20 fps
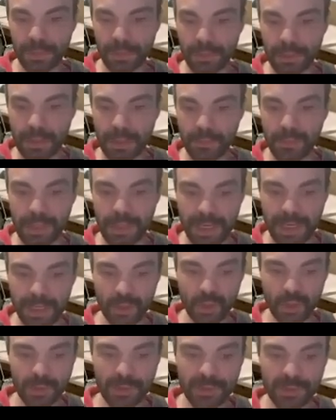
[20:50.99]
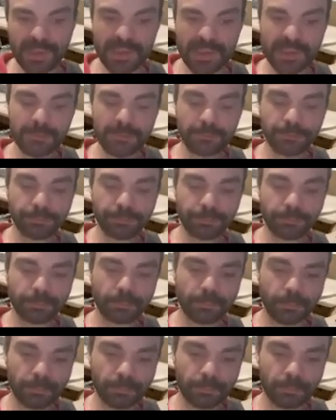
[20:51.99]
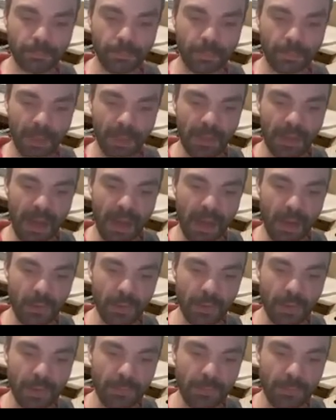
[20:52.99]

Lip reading: Now the actions are